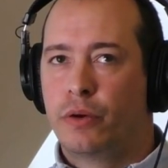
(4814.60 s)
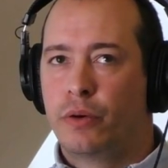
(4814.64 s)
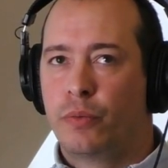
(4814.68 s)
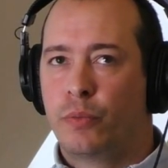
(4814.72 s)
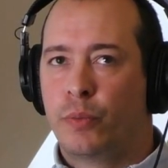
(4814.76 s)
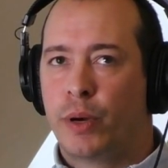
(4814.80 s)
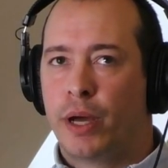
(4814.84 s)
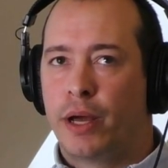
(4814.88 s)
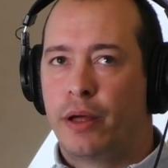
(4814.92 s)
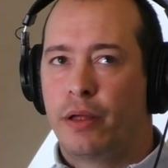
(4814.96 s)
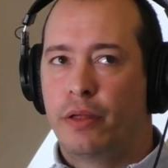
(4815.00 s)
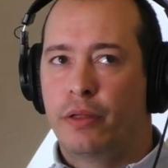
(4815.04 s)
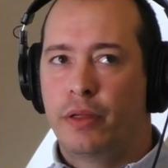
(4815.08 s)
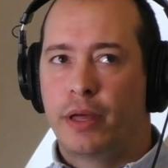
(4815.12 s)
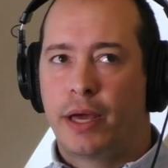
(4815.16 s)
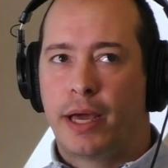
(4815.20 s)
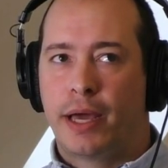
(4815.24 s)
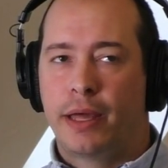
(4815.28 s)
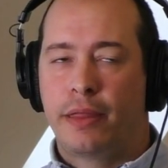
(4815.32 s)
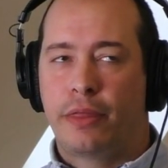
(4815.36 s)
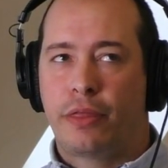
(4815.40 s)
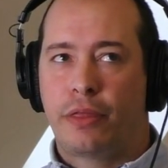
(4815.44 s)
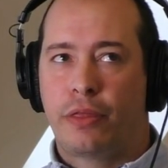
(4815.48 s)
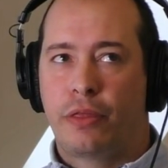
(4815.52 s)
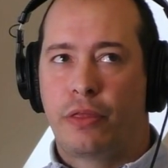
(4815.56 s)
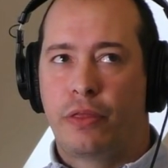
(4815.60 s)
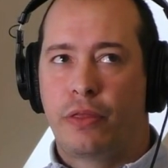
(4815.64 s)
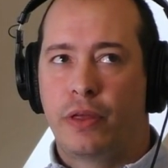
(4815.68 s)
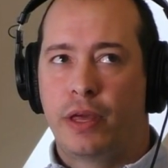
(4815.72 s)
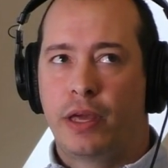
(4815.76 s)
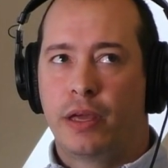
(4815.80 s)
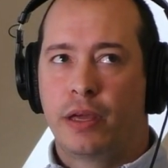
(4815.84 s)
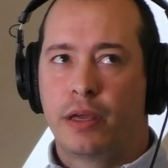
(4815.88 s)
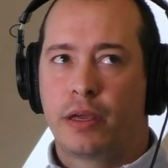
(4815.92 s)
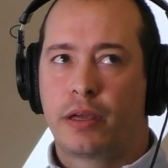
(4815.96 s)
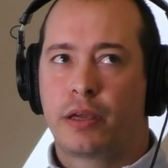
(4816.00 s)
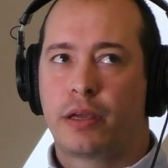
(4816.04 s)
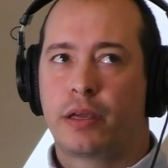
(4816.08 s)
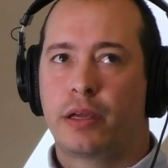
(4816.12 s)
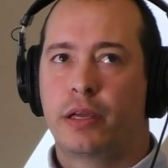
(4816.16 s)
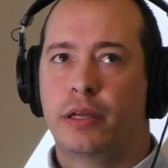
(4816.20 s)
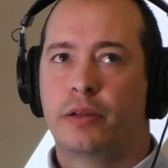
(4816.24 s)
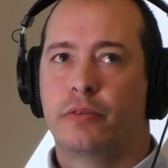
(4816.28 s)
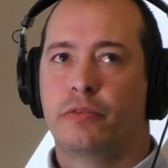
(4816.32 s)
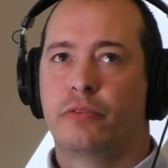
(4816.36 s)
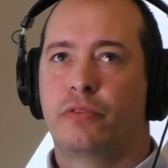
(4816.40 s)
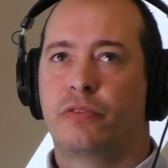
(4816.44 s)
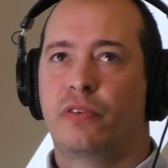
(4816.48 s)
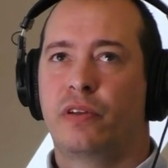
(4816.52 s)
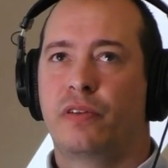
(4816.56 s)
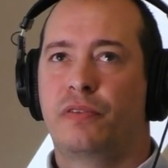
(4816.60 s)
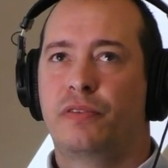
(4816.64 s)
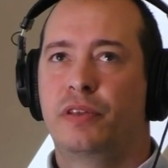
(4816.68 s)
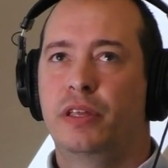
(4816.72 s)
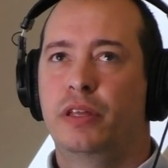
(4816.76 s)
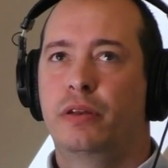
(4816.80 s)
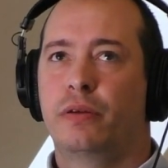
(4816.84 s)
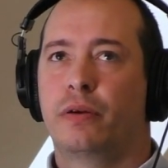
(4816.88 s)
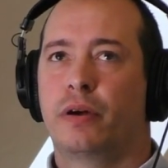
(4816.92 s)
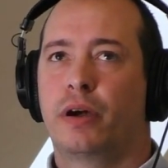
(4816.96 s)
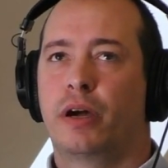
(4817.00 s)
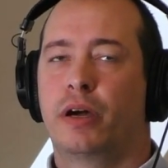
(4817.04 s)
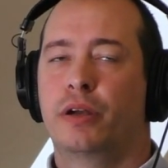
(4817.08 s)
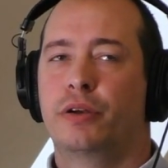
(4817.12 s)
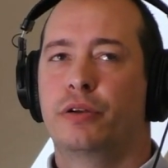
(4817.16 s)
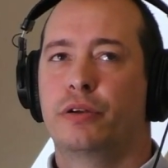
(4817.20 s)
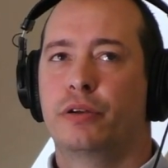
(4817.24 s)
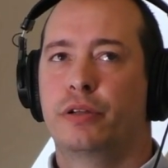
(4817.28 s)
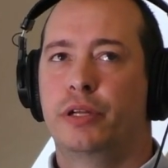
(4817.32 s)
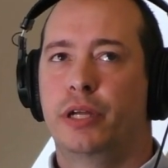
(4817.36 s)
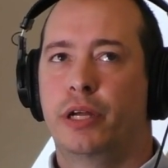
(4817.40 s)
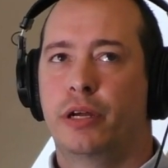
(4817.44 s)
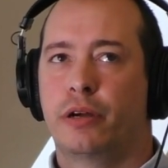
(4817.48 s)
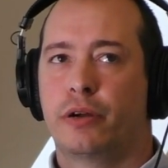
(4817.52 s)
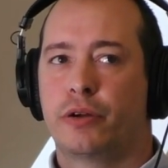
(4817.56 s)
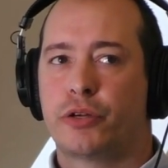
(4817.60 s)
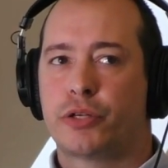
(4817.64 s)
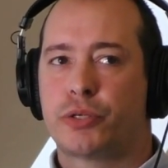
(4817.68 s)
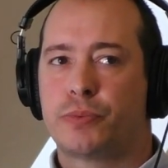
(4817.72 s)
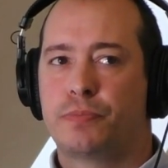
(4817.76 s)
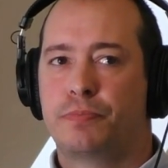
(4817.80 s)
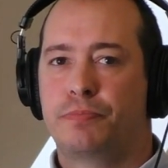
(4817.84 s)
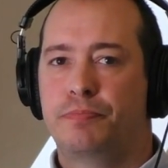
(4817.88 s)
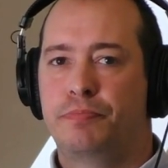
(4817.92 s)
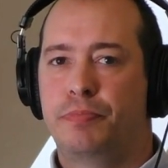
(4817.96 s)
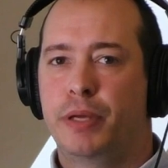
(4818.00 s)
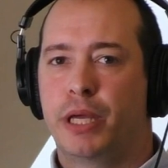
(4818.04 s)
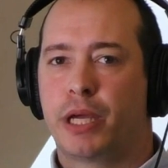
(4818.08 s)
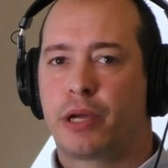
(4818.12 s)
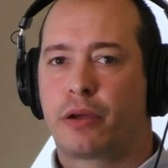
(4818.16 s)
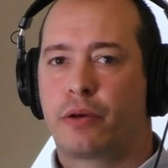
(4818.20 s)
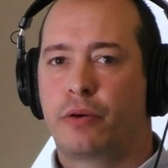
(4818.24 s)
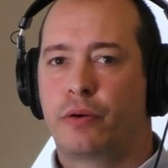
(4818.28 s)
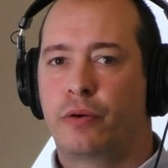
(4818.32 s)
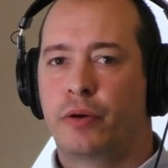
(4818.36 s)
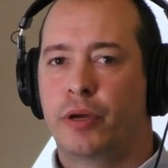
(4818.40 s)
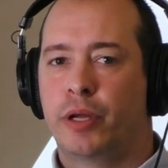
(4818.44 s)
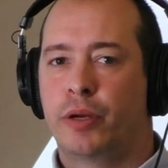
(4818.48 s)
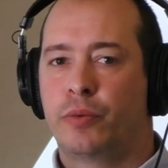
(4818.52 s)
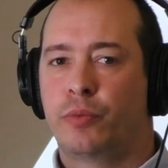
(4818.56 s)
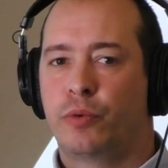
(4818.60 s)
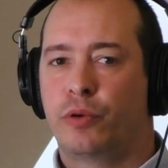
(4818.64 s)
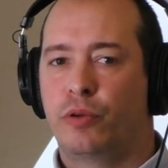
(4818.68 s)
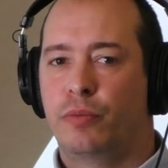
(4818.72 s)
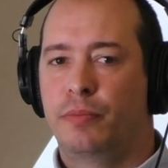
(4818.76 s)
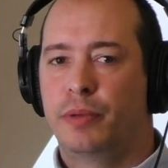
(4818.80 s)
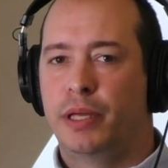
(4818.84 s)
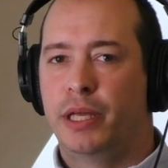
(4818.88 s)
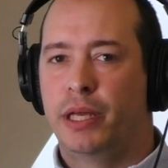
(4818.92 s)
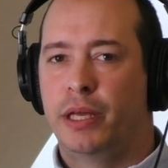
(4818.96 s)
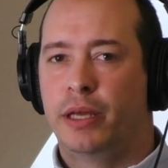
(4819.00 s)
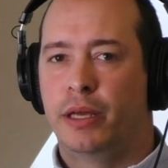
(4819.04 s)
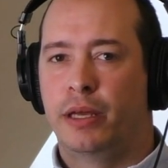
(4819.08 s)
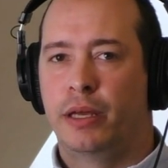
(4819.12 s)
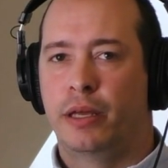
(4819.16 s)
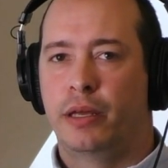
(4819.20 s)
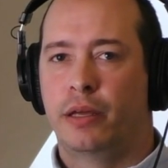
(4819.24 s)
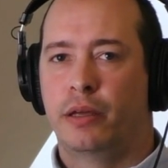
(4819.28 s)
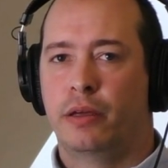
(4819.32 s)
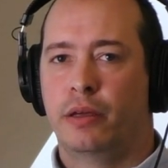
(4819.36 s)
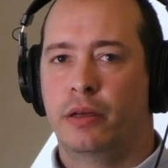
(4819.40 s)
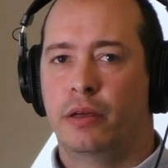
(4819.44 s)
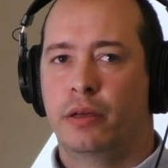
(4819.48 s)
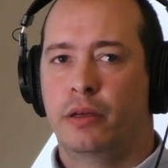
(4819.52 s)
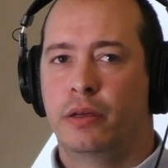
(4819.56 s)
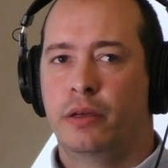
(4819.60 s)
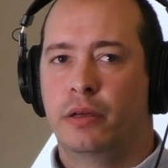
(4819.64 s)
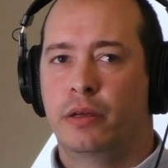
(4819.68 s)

Well, I think in 50 to 100 years, Bitcoin will be